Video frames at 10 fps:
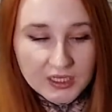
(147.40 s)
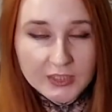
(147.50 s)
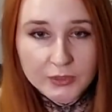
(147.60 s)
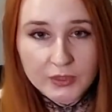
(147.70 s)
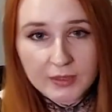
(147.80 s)
I
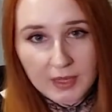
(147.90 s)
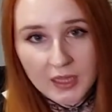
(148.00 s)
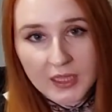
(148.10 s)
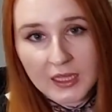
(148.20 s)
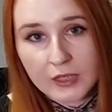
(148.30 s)
do think
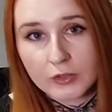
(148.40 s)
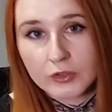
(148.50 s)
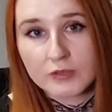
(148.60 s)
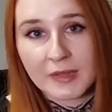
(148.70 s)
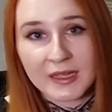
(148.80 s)
Melga
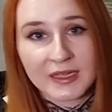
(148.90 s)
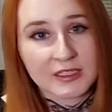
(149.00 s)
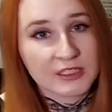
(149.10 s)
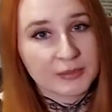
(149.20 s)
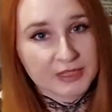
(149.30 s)
could make it
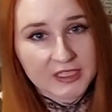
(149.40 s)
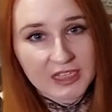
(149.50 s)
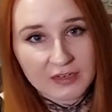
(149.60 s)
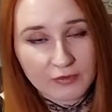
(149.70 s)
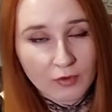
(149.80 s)
into the
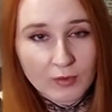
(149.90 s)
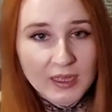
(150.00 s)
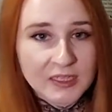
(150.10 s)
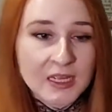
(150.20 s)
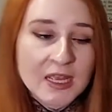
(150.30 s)
BT10
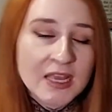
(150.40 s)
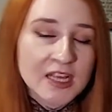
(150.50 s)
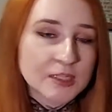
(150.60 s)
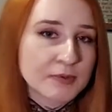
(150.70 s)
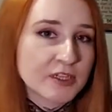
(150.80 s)
format,
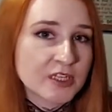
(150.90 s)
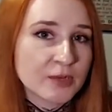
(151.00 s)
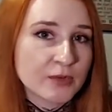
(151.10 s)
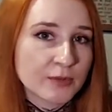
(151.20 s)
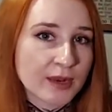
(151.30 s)
especially
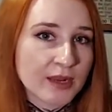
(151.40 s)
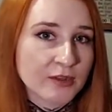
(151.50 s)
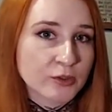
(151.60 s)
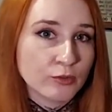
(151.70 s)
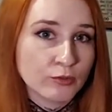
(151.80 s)
with the
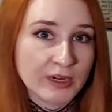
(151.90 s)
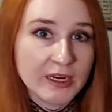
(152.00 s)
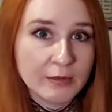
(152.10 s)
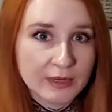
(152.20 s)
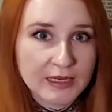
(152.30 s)
players who
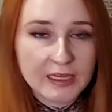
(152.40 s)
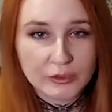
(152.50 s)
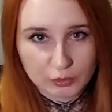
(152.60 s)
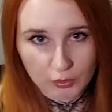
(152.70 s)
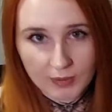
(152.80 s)
really, really
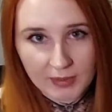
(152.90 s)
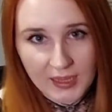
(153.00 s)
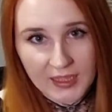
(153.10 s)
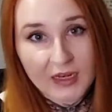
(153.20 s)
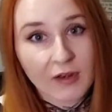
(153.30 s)
enjoy
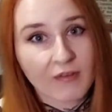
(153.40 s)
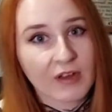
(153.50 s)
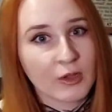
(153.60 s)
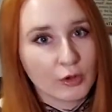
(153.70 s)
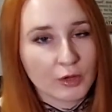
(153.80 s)
playing it and are
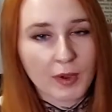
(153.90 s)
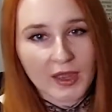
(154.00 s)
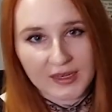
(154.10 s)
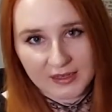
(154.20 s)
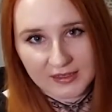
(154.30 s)
very good at
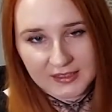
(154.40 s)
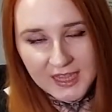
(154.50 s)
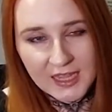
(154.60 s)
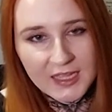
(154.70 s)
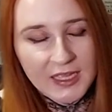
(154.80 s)
piloting the
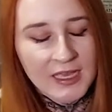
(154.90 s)
deck.